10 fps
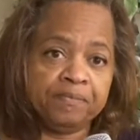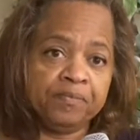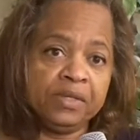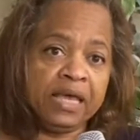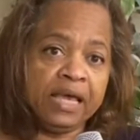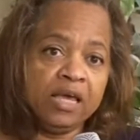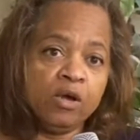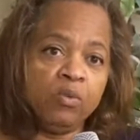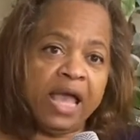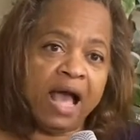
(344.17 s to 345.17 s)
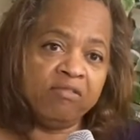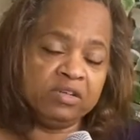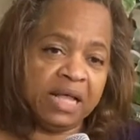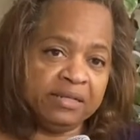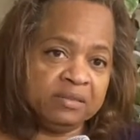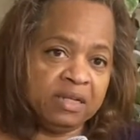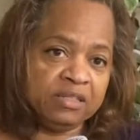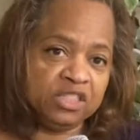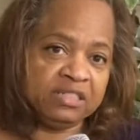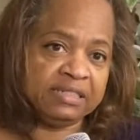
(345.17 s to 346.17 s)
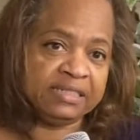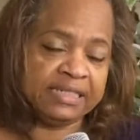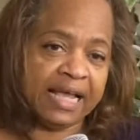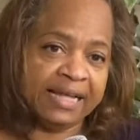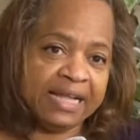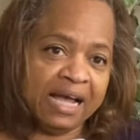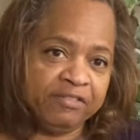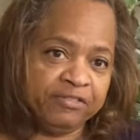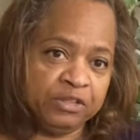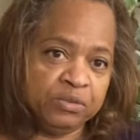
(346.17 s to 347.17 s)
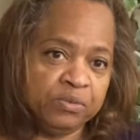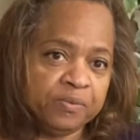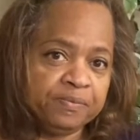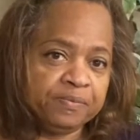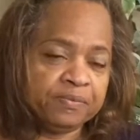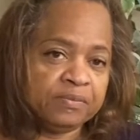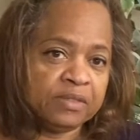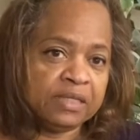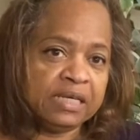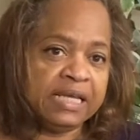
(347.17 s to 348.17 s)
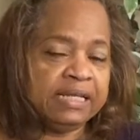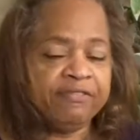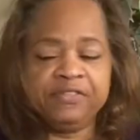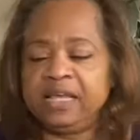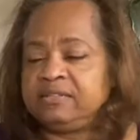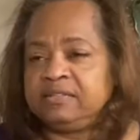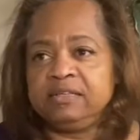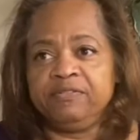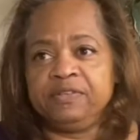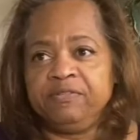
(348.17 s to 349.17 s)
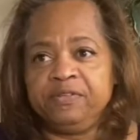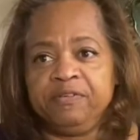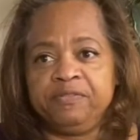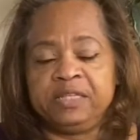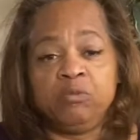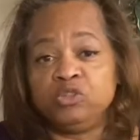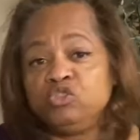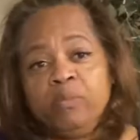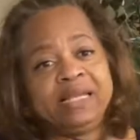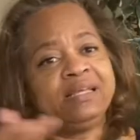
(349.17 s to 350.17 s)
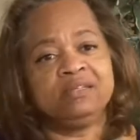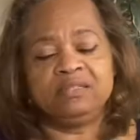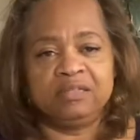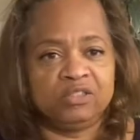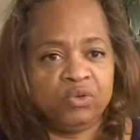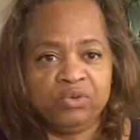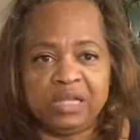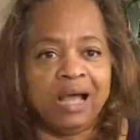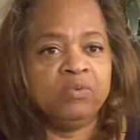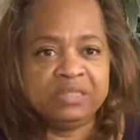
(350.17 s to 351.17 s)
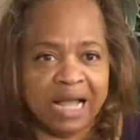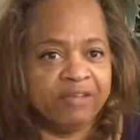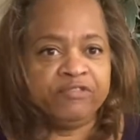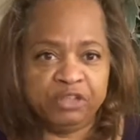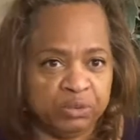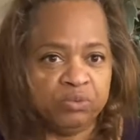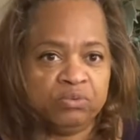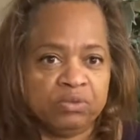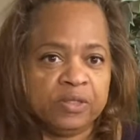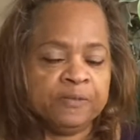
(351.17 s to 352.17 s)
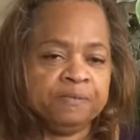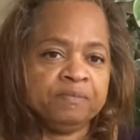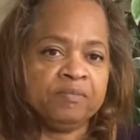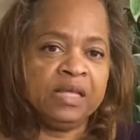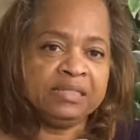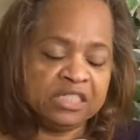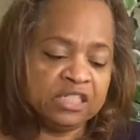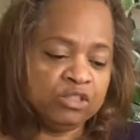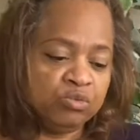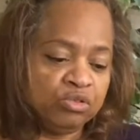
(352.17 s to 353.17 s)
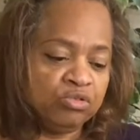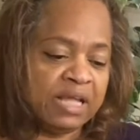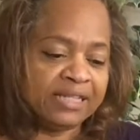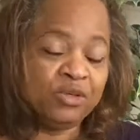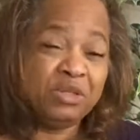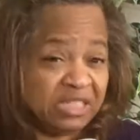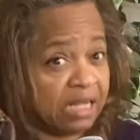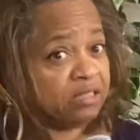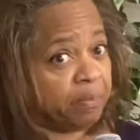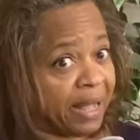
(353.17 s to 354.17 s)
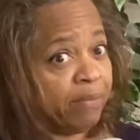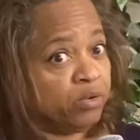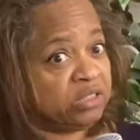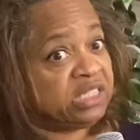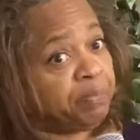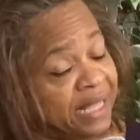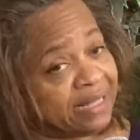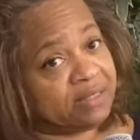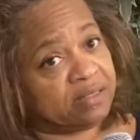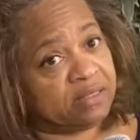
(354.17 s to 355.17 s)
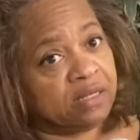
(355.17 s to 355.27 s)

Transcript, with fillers: okay where I, uh, that jesus says i died for you and if there's if, if, if there was nobody else on this earth i would die for you and jesus would do that so th the bible speaks